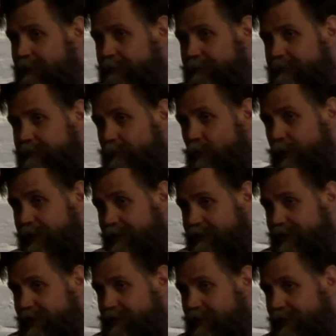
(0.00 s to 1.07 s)
of
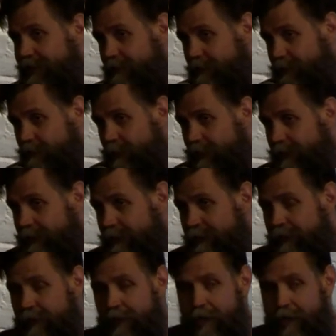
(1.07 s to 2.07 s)
organization that we were.